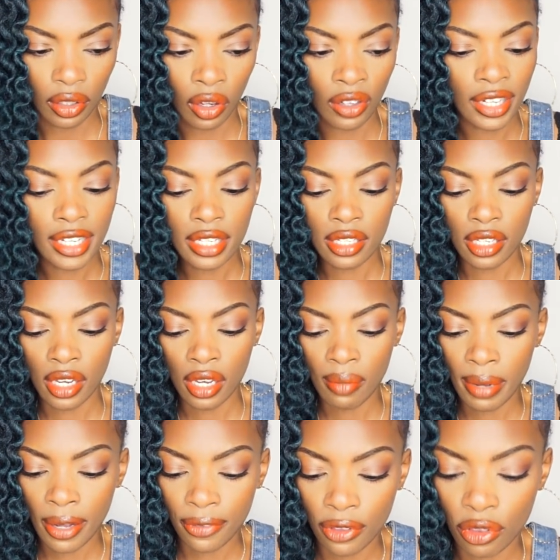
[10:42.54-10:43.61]
All I can say
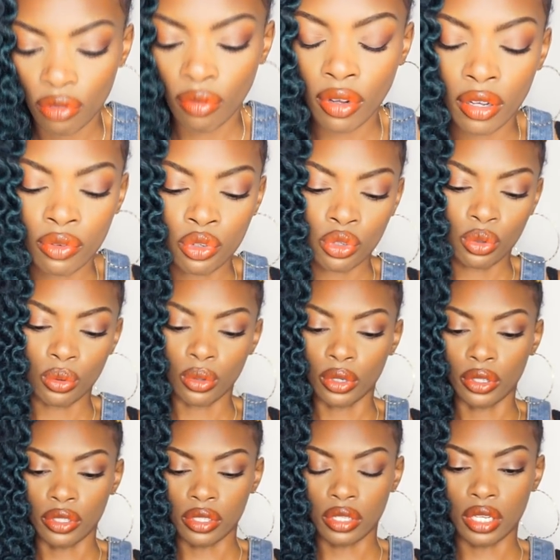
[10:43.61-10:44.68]
about the Three of
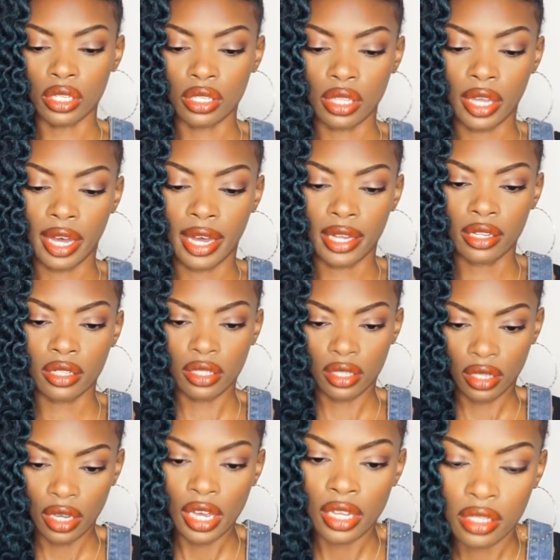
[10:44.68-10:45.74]
Swords is
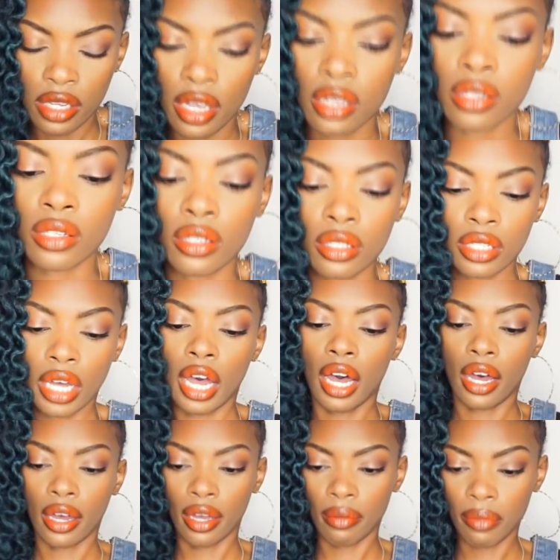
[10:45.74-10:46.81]
that it takes
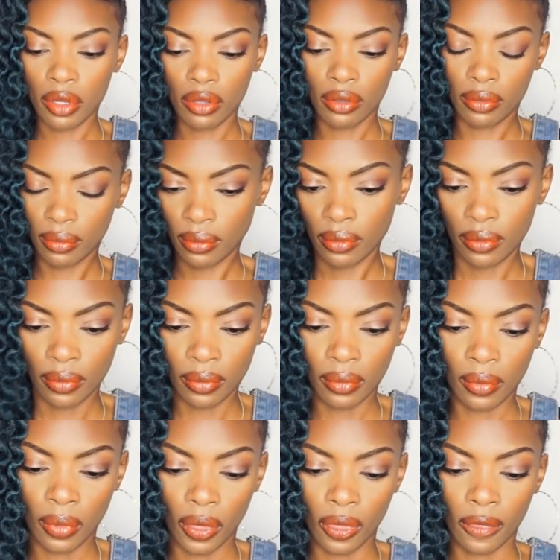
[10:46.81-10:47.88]
time
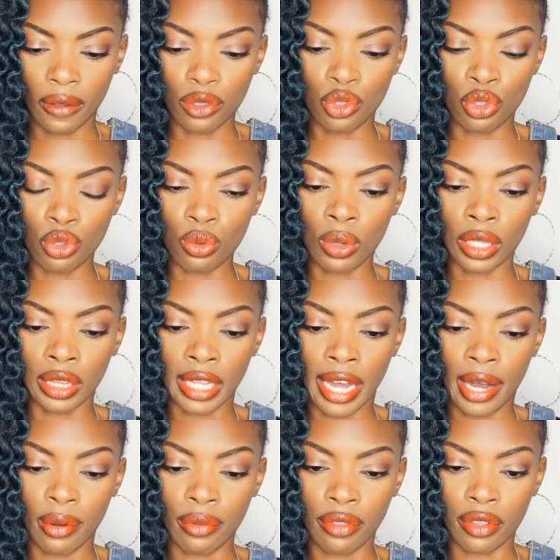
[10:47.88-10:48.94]
to
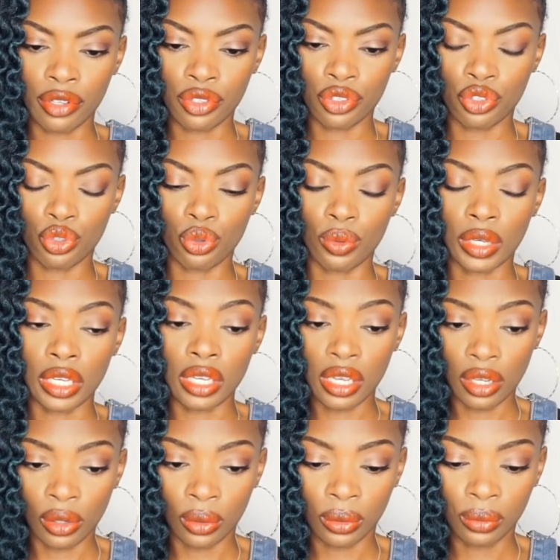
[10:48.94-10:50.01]
allow this to
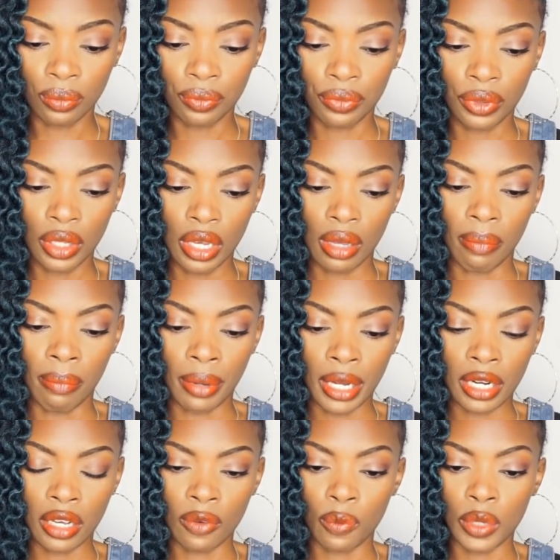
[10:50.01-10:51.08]
heal,
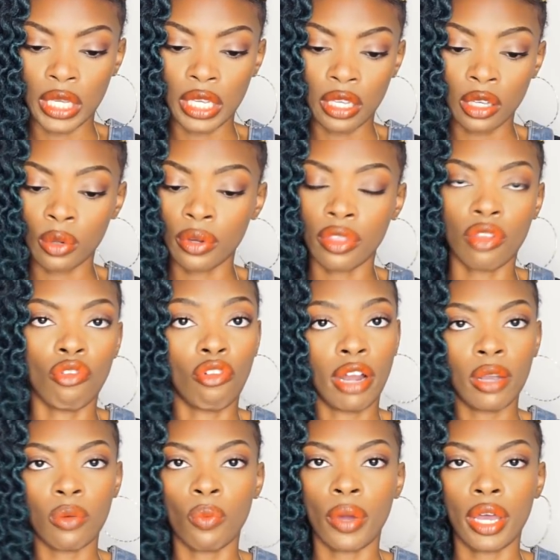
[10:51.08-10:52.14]
but if we heal in the
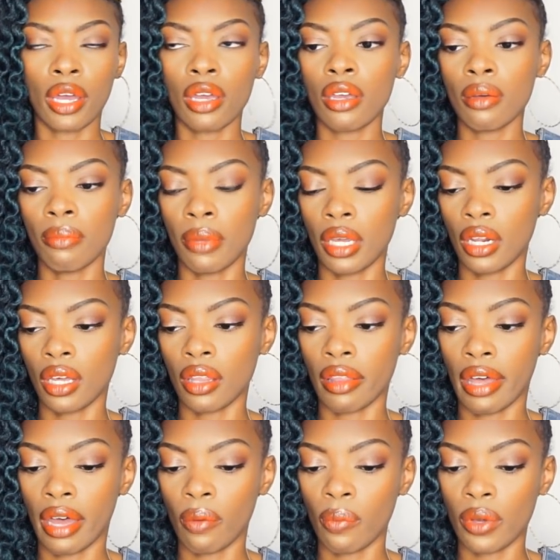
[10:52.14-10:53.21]
right way, meaning
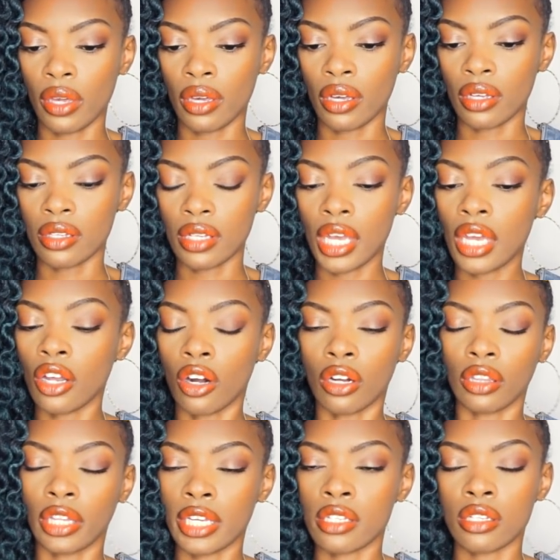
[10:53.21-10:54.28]
that we take
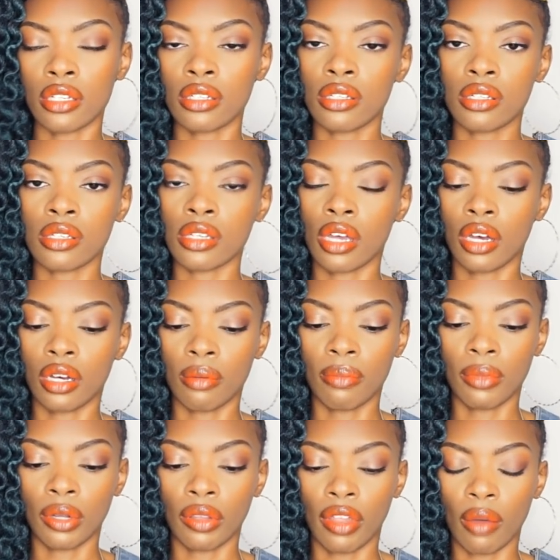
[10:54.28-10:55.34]
our lessons
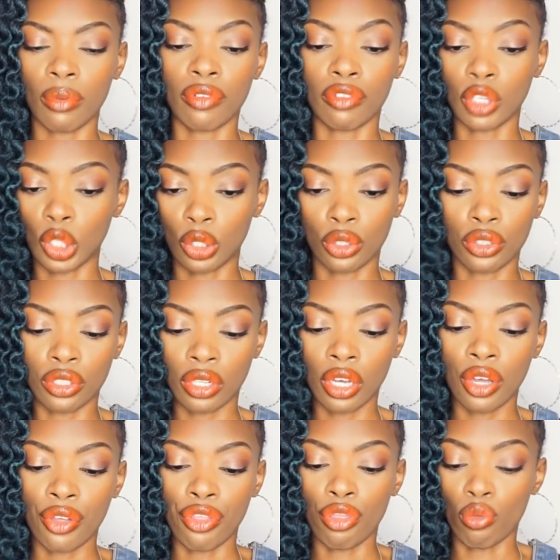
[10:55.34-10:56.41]
that we've learned
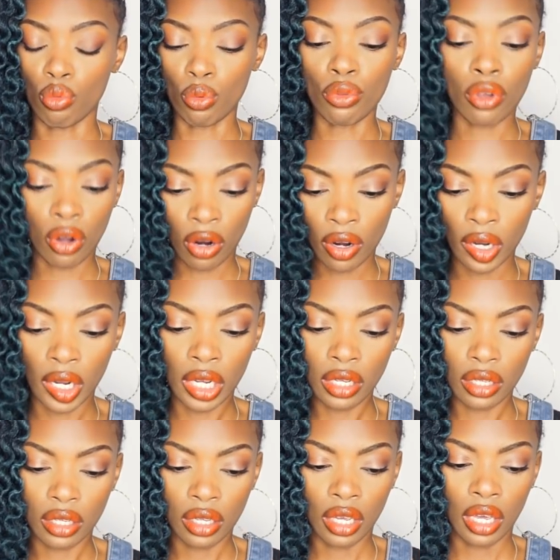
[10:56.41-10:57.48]
through the
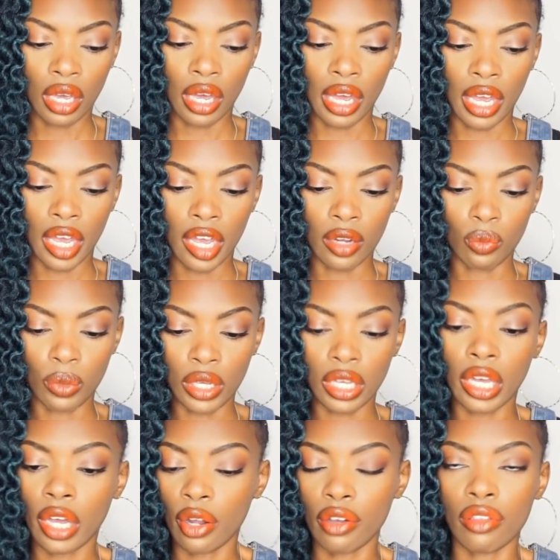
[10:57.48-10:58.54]
heartache and we
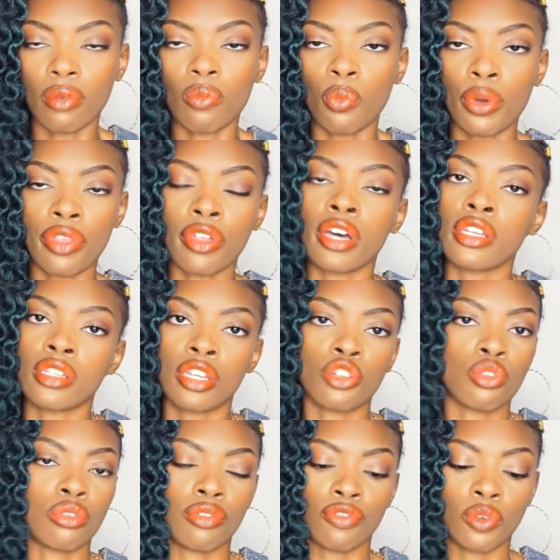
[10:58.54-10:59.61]
carry them with us
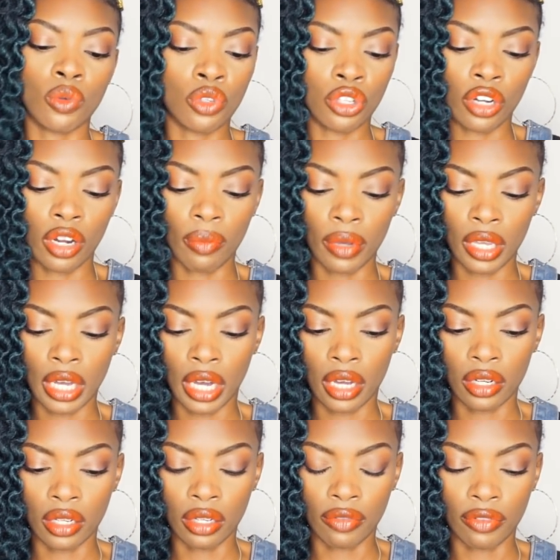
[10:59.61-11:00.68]
into the future, and we
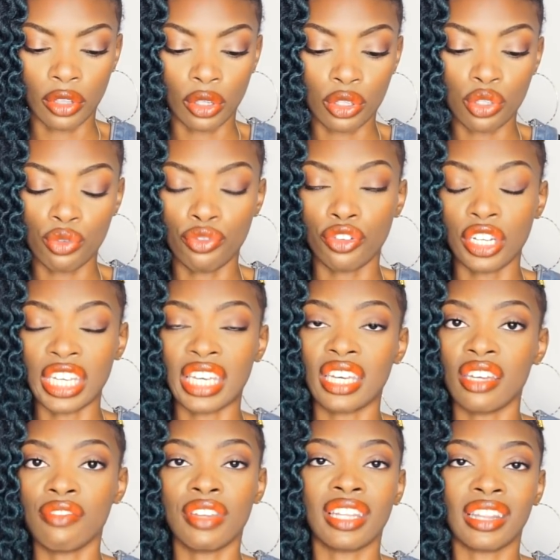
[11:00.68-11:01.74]
kind of learn to
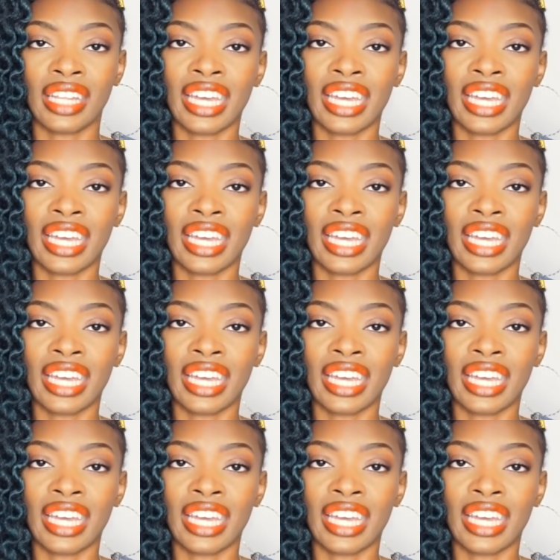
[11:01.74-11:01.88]
forgive and